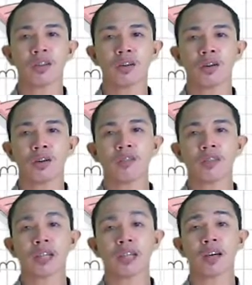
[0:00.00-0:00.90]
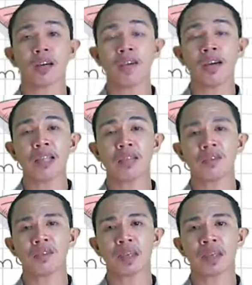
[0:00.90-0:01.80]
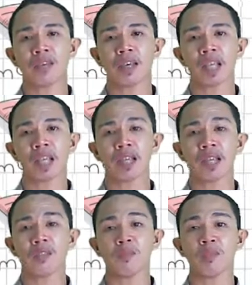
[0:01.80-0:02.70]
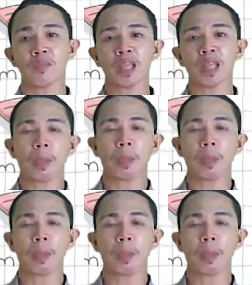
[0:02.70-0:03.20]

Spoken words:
of the values given in treatment B.